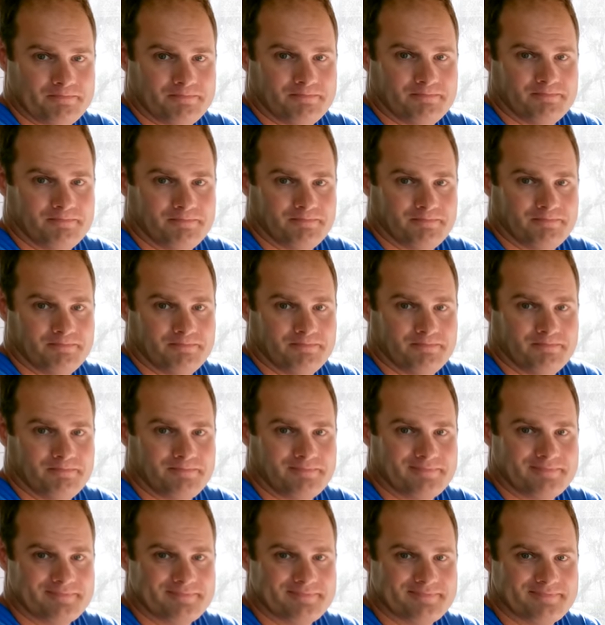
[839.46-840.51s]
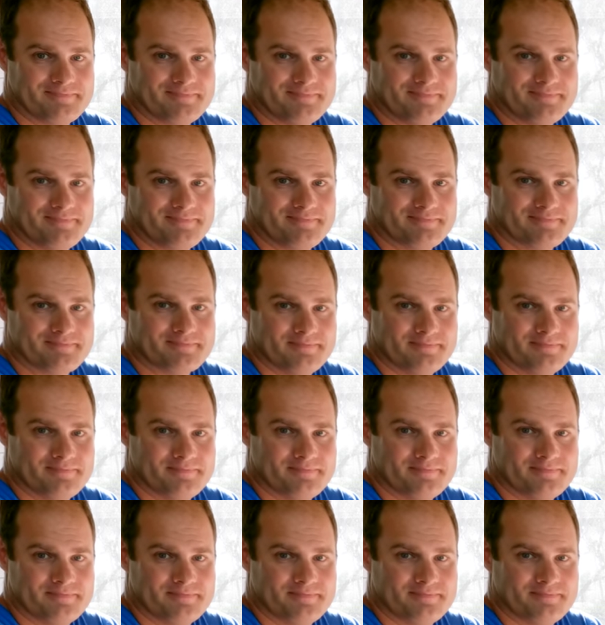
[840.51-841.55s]

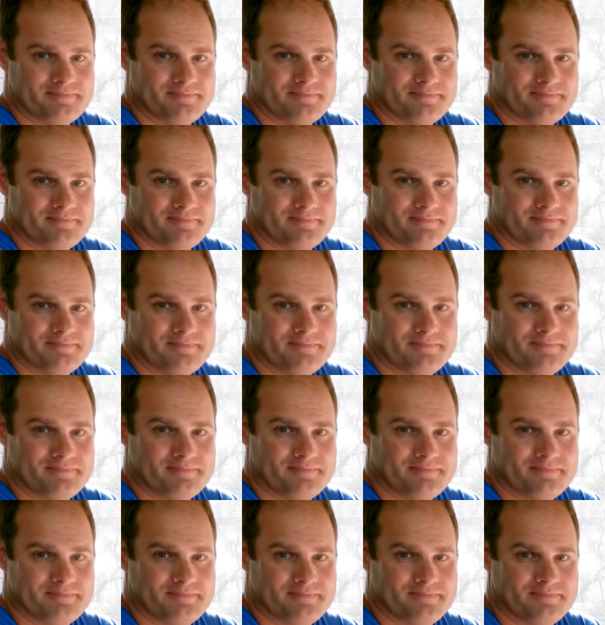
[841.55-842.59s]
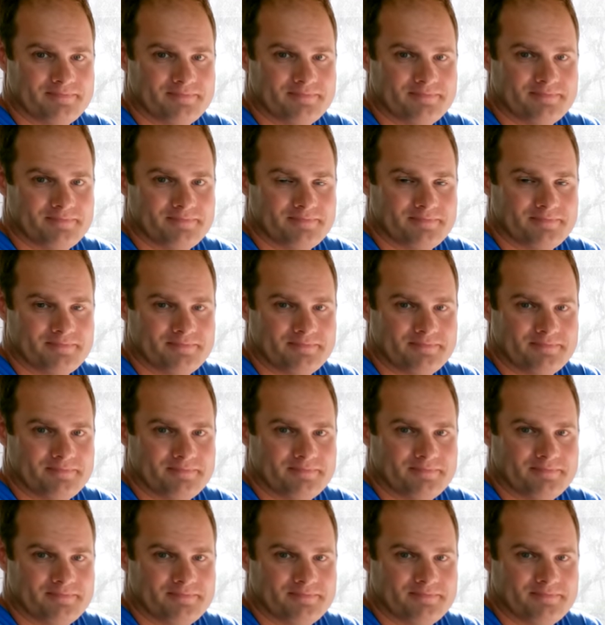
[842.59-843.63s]

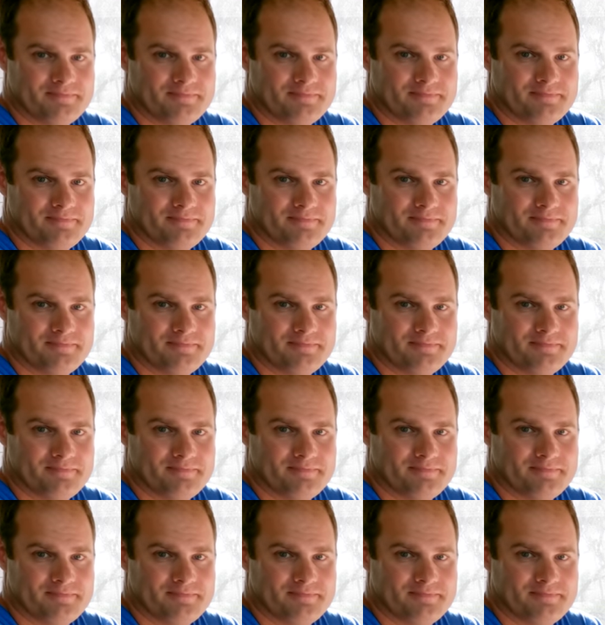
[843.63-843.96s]
No words are spoken by the person on screen.